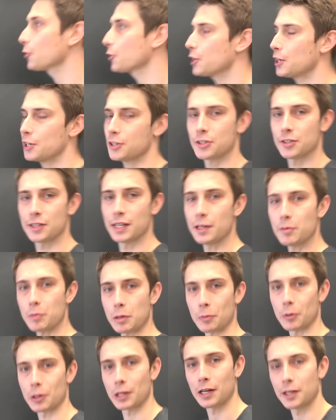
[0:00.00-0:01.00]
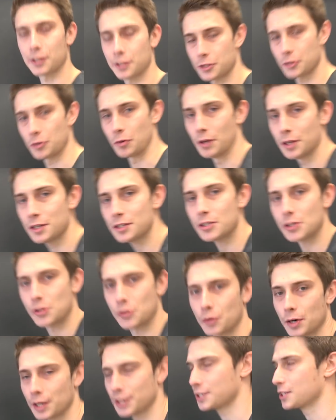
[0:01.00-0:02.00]
kernel, and today we would like to
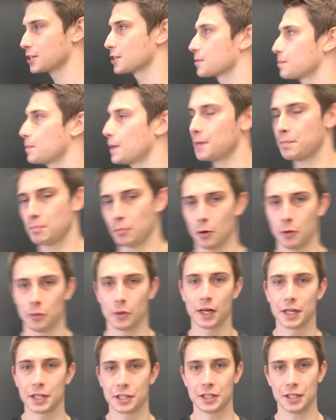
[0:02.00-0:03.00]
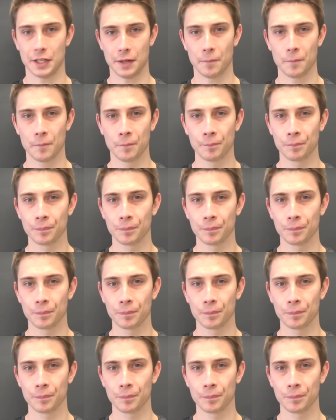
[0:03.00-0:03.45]
integrate this bad boy right here.